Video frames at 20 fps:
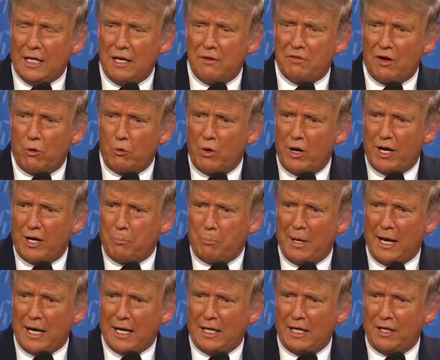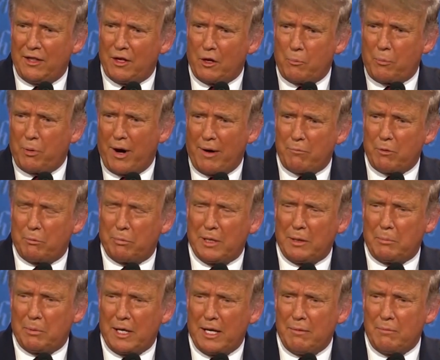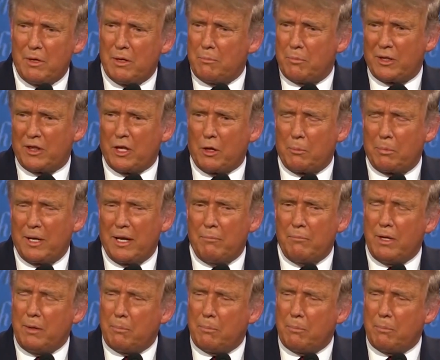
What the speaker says: If I run it badly, they'll probably blame him, but they'll blame me.